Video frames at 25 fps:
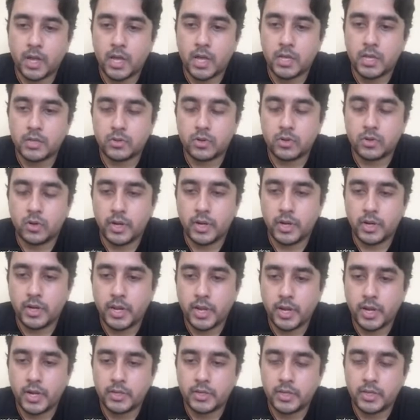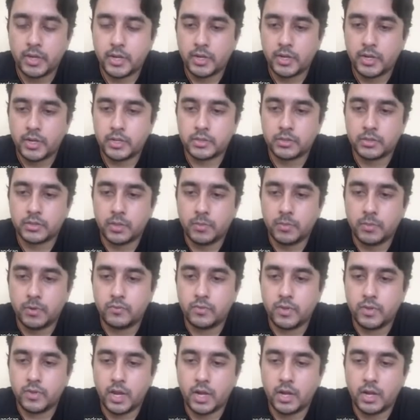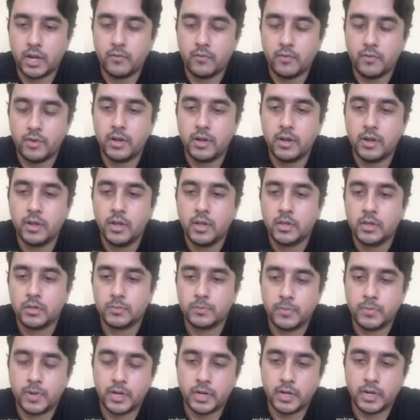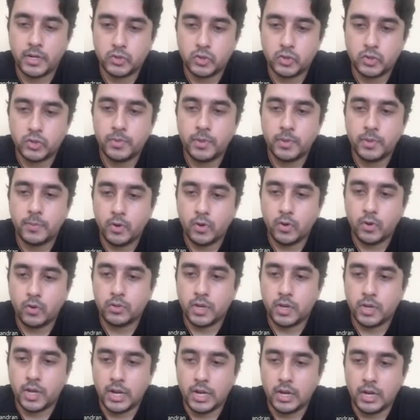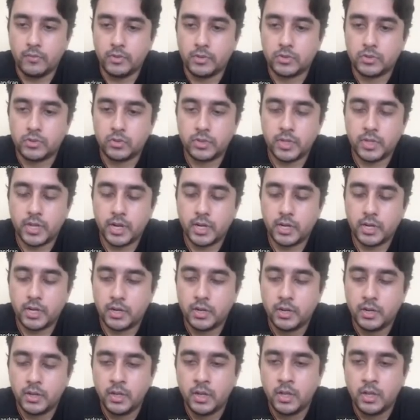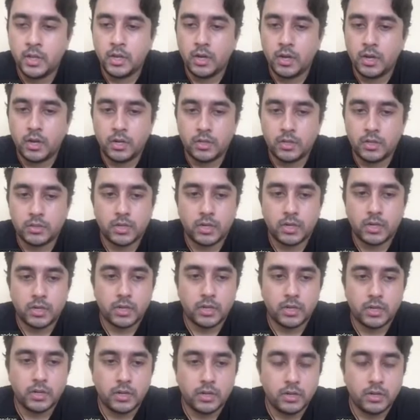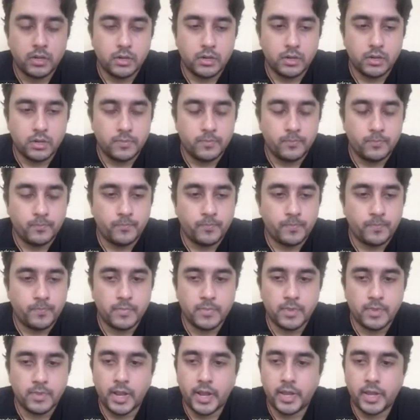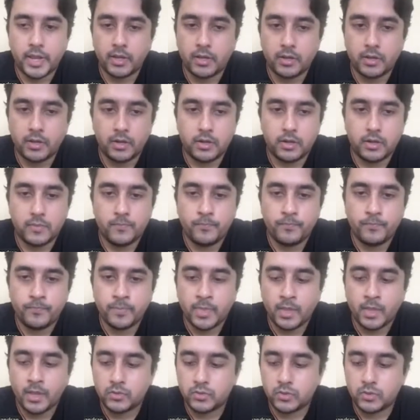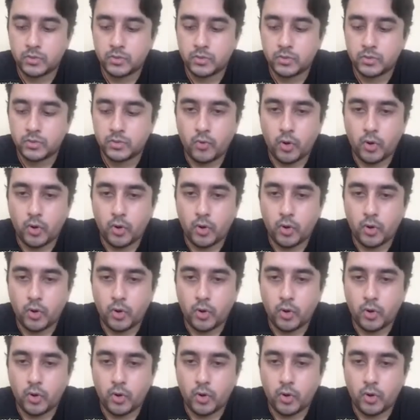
task, or indicate that it is above the eye level, but it should be below the eye level. So there are certain like so there's a